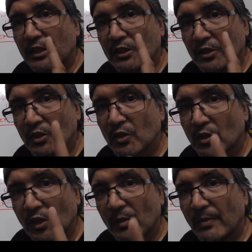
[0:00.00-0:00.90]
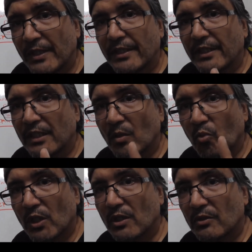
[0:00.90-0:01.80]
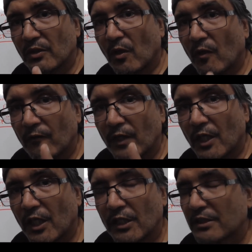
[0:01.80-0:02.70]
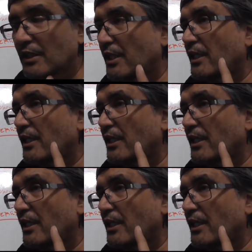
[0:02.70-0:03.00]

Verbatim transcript: you're going to be in a world of hurt.